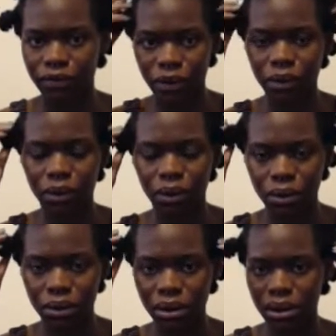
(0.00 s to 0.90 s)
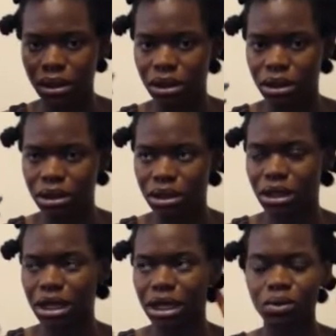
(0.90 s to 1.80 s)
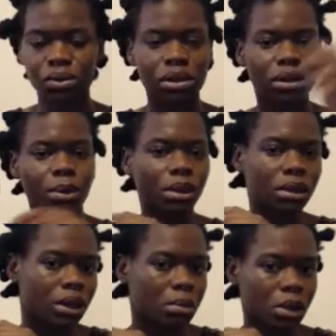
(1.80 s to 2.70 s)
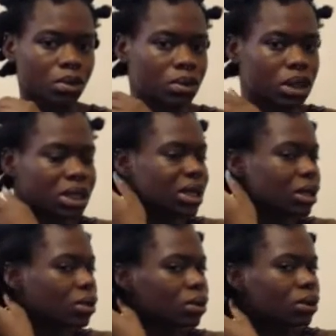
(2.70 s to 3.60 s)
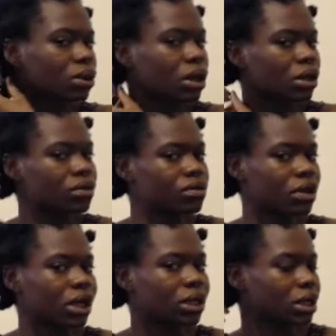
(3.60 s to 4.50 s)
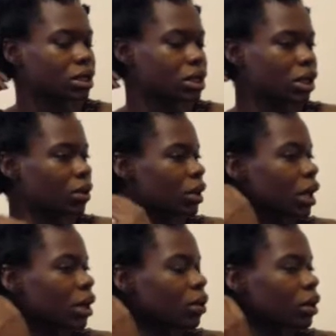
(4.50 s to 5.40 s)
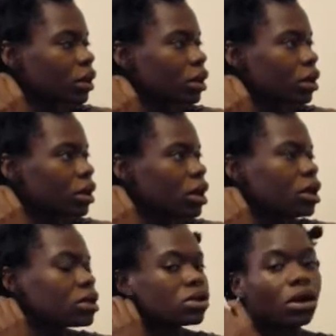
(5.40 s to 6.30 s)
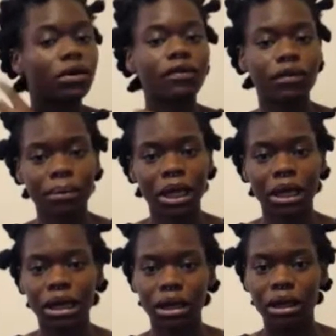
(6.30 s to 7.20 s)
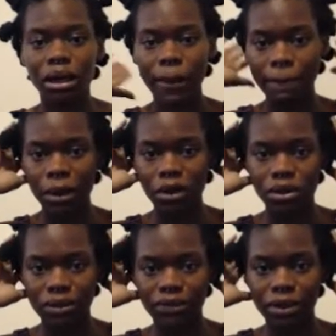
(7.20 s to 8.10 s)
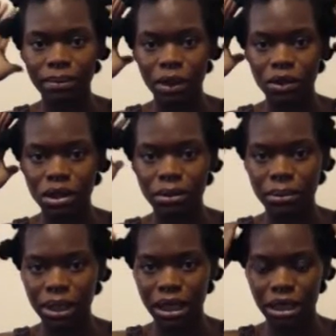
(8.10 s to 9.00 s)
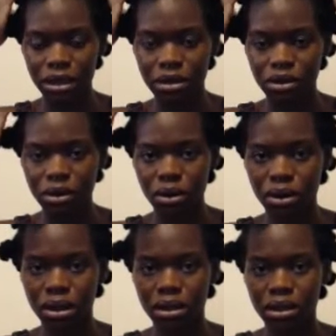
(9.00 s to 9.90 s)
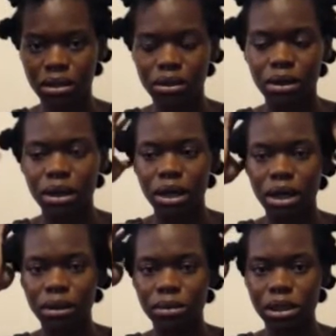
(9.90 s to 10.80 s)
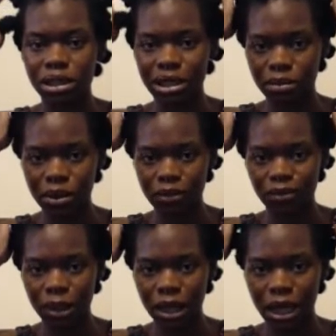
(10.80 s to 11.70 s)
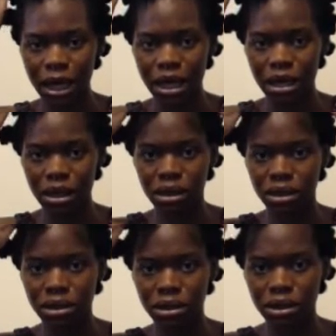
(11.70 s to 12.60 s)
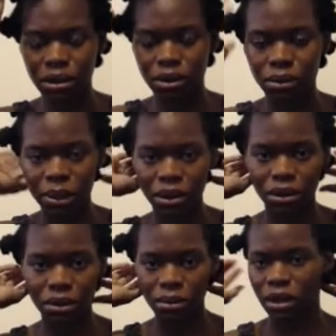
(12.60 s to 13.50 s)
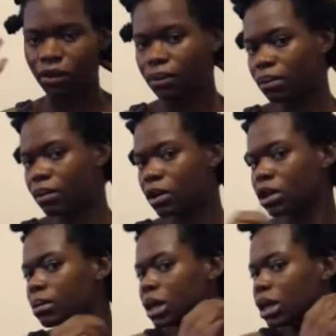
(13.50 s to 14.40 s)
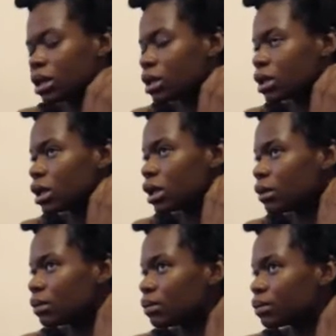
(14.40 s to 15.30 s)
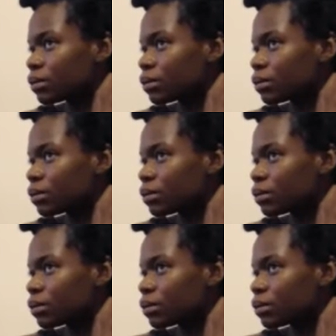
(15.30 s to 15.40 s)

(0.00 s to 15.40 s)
fall to there, and also when you're combing or detangle you kind of drag that down there with you. So for me, most of the build up is on um, the tips of my hair till about the mid the mid um,